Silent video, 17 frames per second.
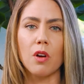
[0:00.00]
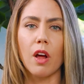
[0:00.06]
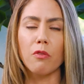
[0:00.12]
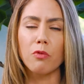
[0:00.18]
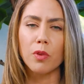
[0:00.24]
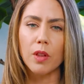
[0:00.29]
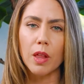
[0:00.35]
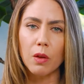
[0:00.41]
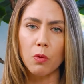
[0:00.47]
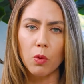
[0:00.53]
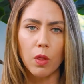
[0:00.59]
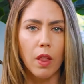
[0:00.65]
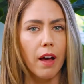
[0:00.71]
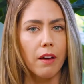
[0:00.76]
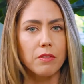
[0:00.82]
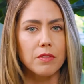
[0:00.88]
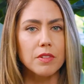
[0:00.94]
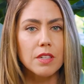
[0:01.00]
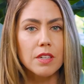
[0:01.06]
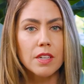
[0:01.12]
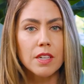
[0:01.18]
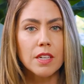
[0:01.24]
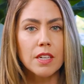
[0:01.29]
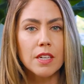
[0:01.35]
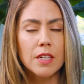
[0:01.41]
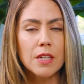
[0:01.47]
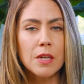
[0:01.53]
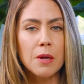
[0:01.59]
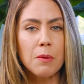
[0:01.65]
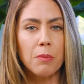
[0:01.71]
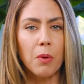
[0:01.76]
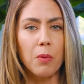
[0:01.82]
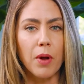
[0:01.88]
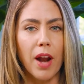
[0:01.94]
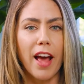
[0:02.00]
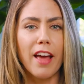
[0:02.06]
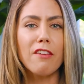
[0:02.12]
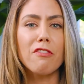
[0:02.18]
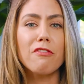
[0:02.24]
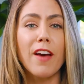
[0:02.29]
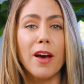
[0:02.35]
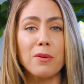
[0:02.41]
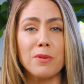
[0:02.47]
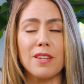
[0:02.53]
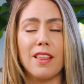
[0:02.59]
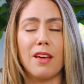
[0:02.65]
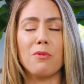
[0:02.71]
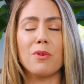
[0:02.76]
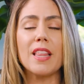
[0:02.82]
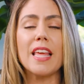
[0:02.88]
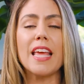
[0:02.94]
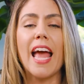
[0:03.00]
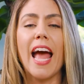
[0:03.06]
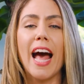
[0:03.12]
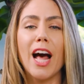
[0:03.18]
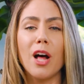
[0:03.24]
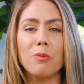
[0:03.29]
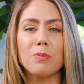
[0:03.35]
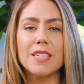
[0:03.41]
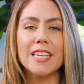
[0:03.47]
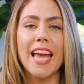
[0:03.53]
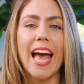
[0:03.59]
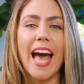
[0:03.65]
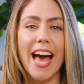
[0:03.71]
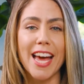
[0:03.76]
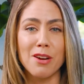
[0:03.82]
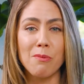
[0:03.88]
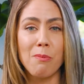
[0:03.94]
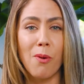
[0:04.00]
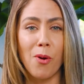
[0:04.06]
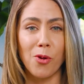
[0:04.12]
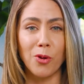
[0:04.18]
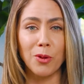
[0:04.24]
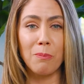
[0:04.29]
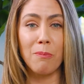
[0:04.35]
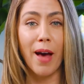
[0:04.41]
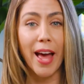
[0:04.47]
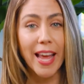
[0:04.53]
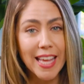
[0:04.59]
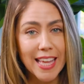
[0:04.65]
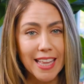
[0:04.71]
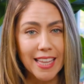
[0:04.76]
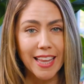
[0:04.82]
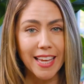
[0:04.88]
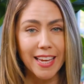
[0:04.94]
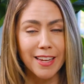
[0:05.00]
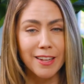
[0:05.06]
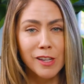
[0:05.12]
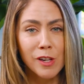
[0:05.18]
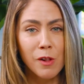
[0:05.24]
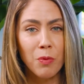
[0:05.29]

or not fully loved. But what I have found that really helped catapult my healing